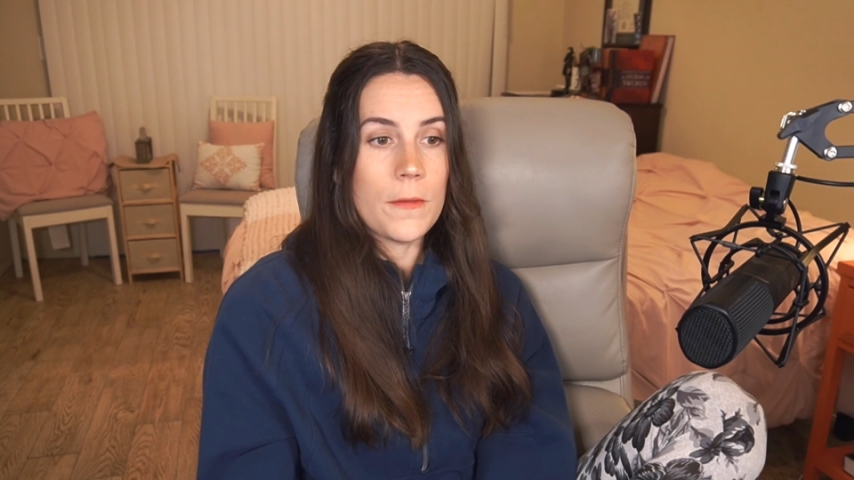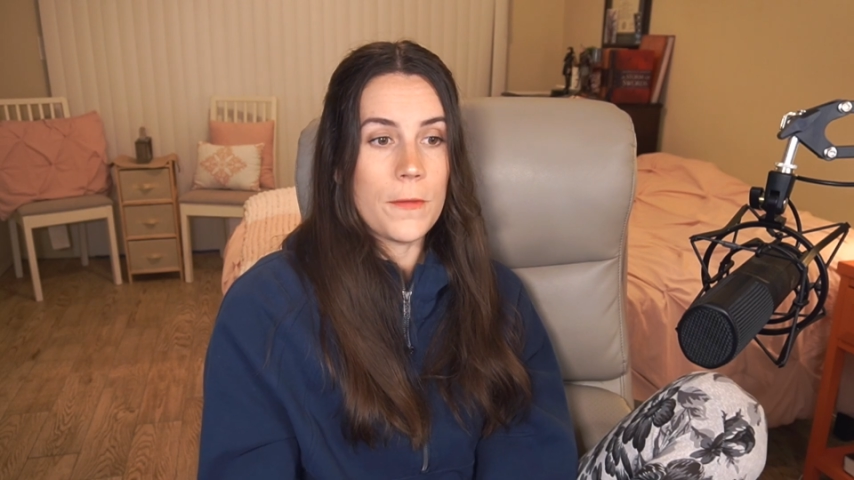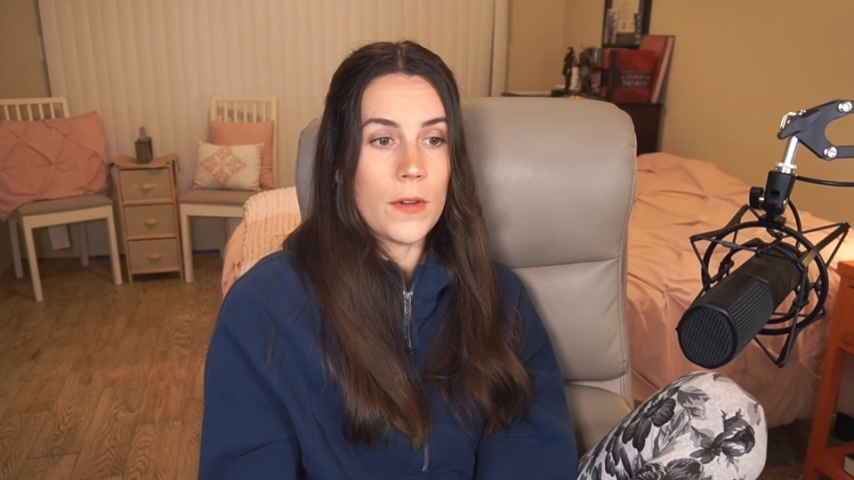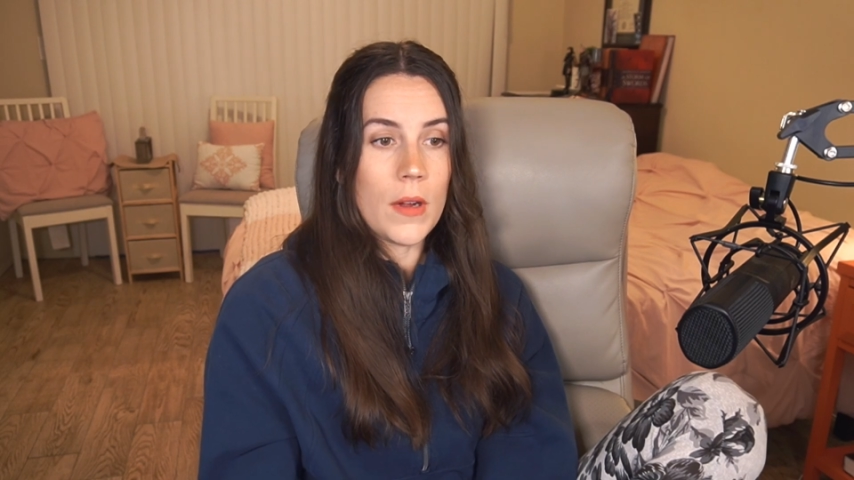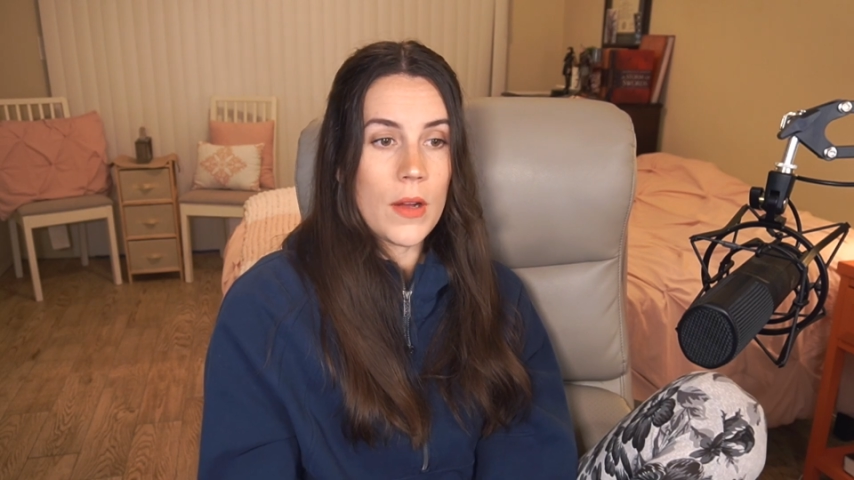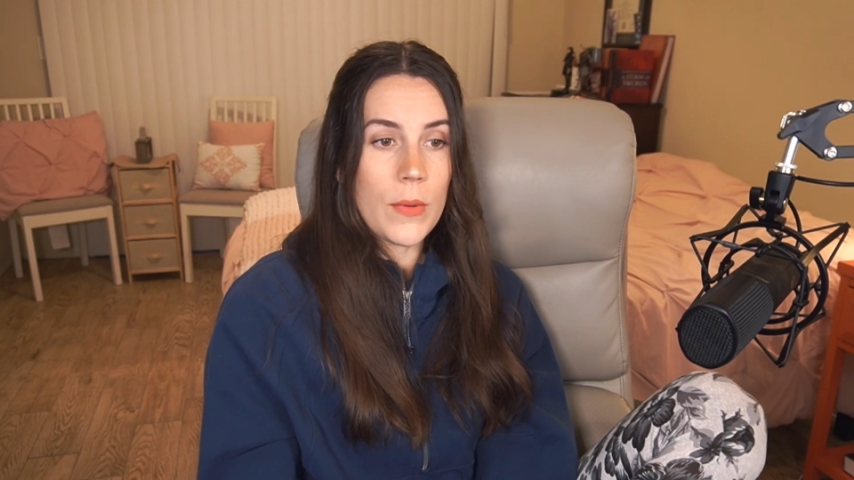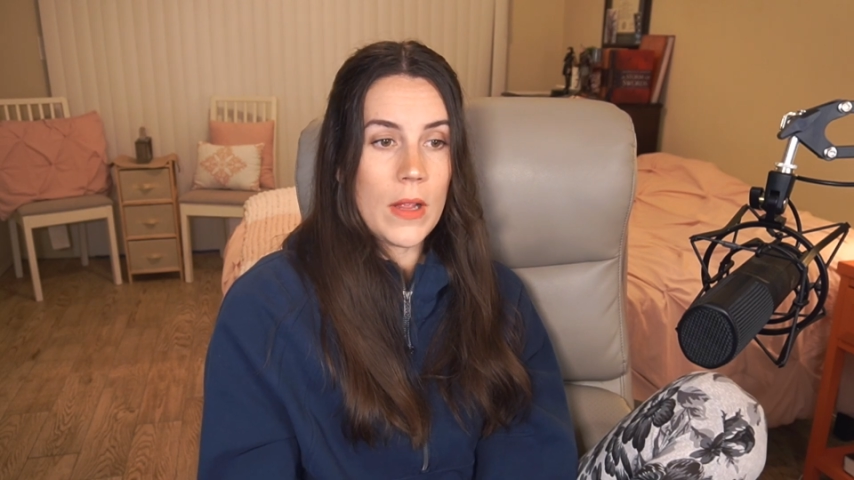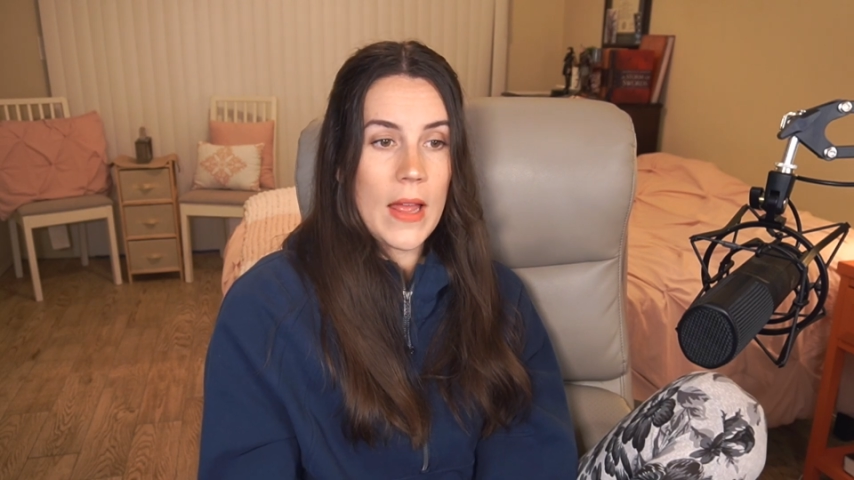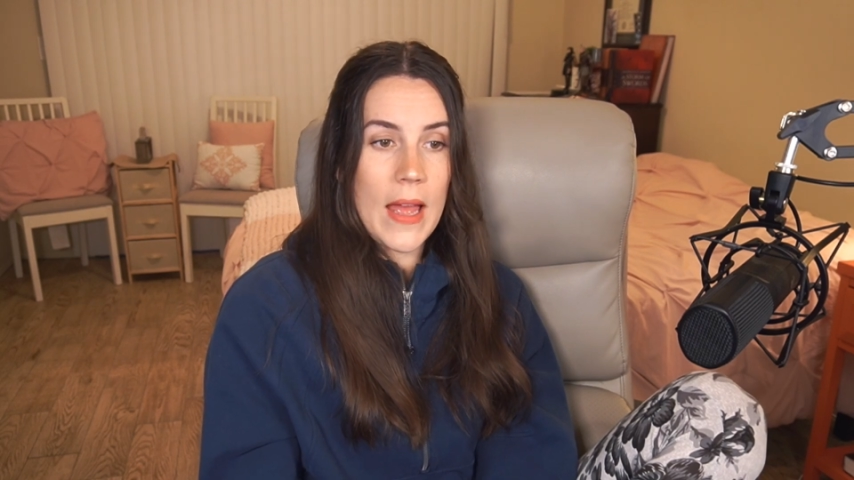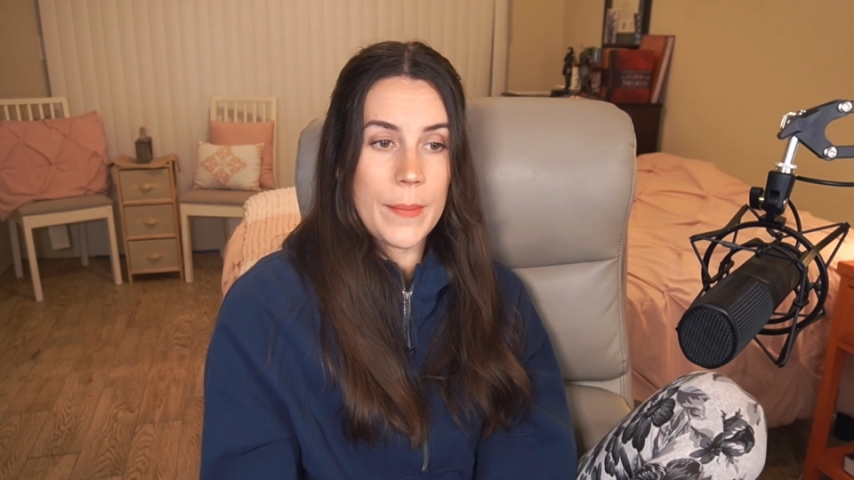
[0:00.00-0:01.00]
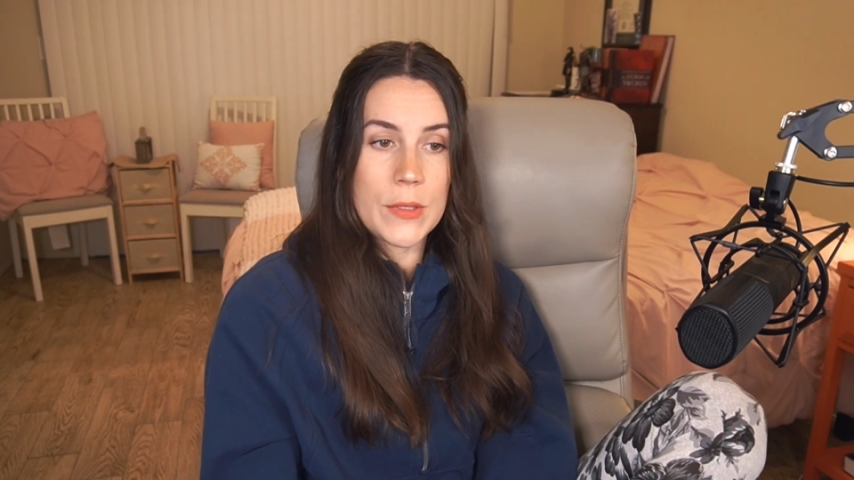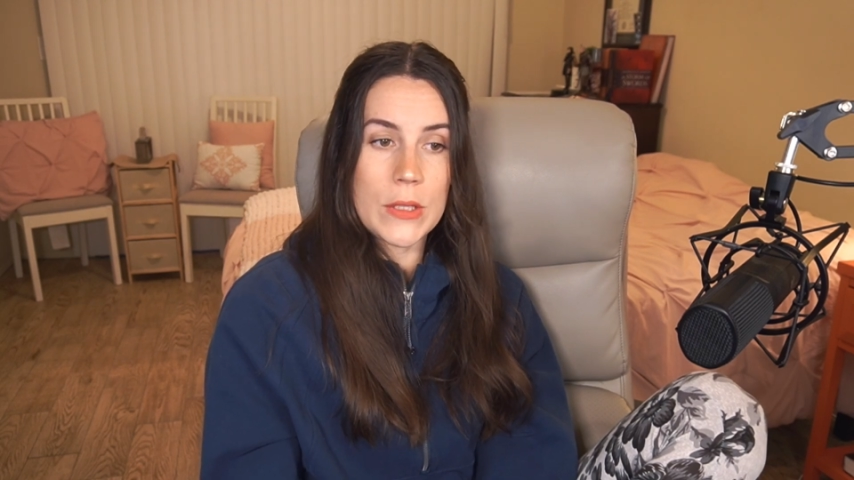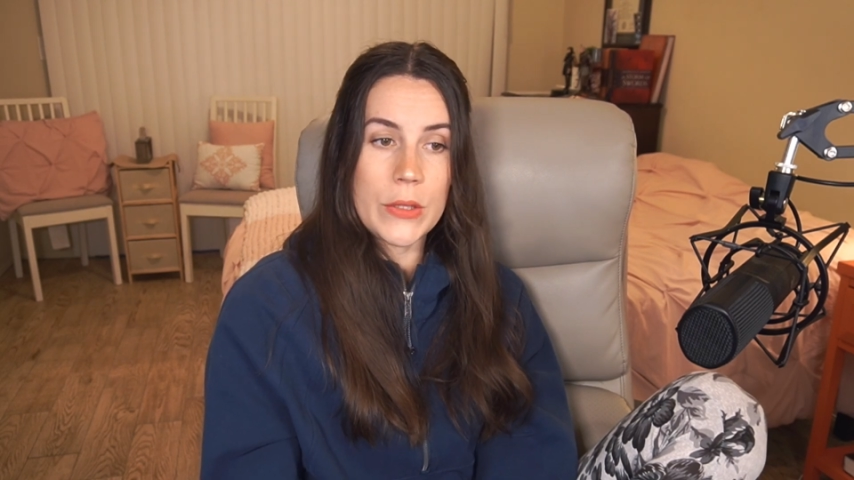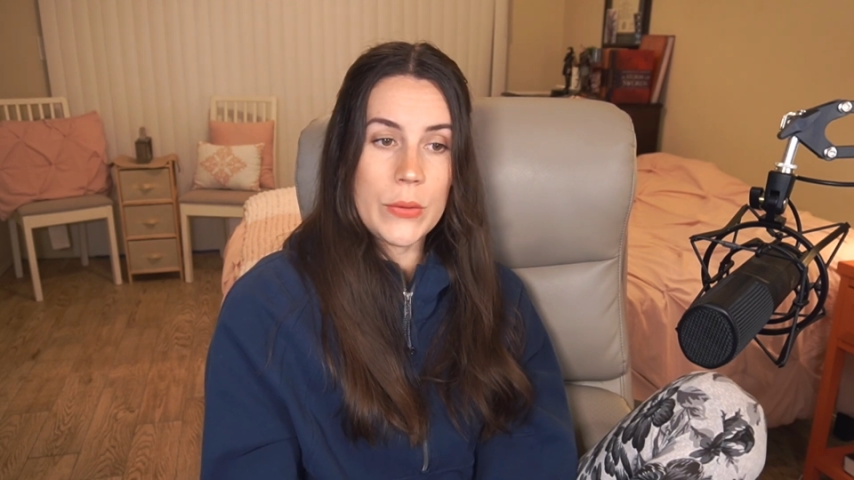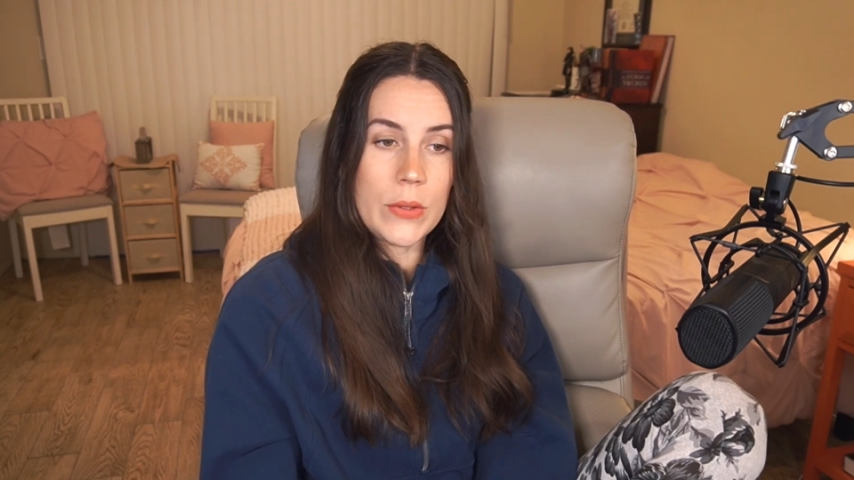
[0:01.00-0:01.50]
Ferrant will
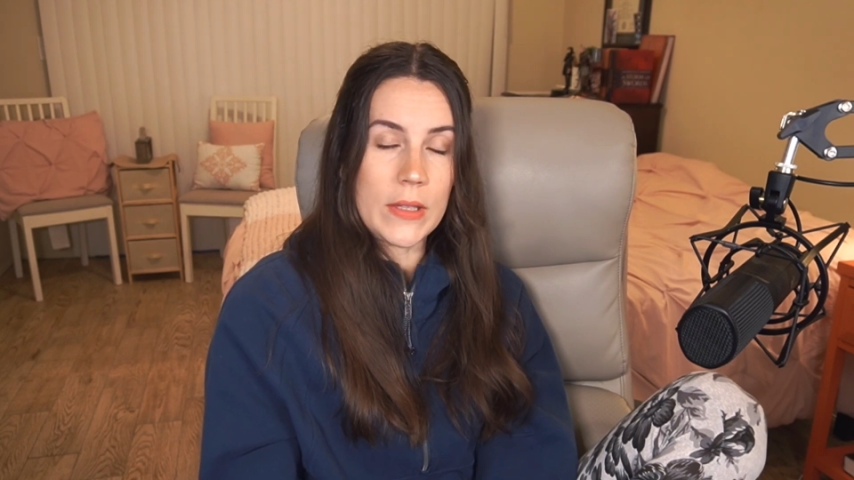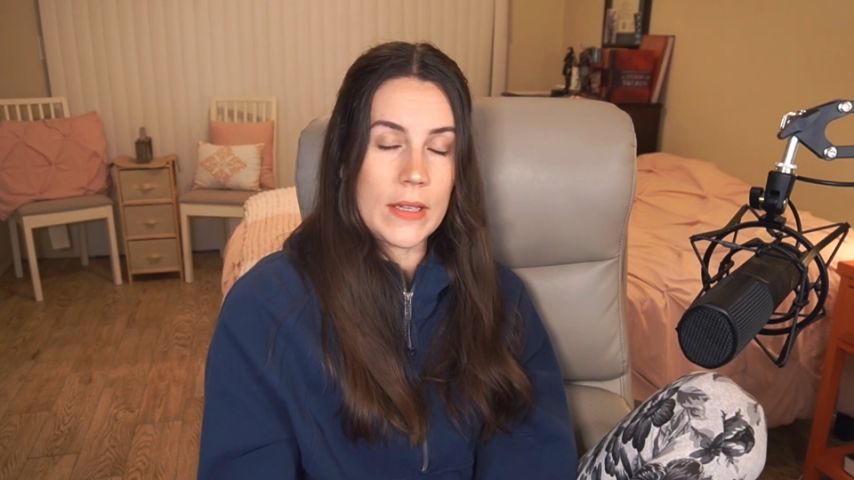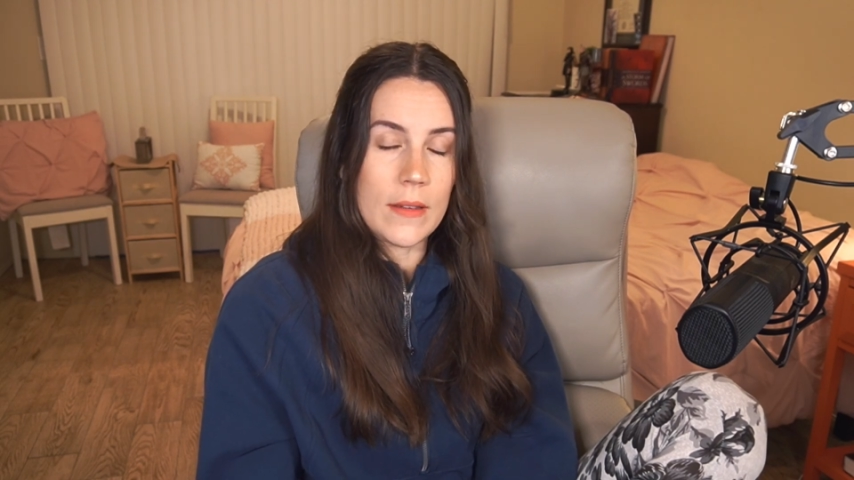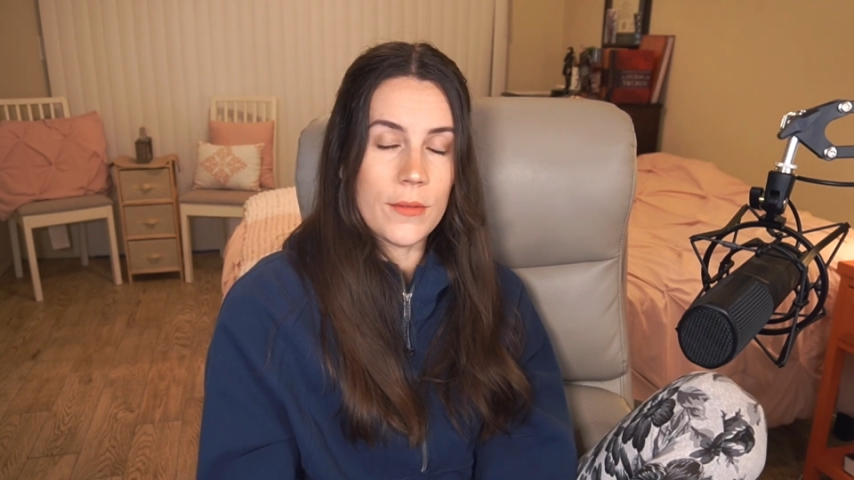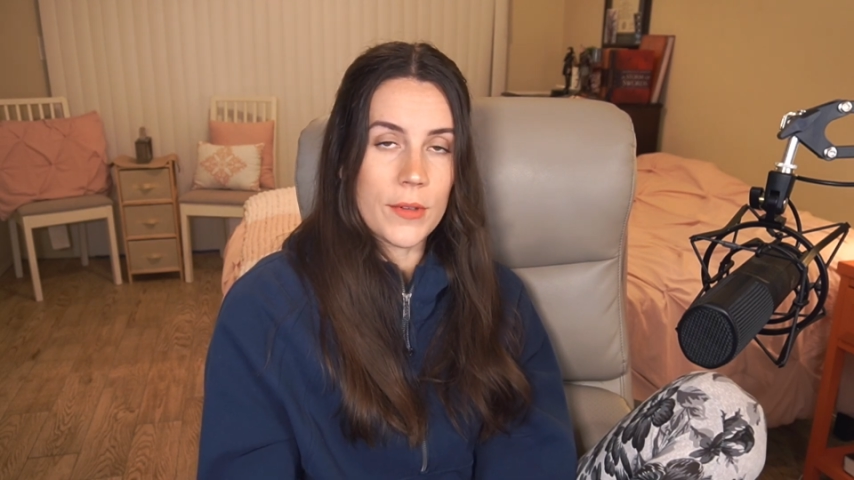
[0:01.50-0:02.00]
absolutely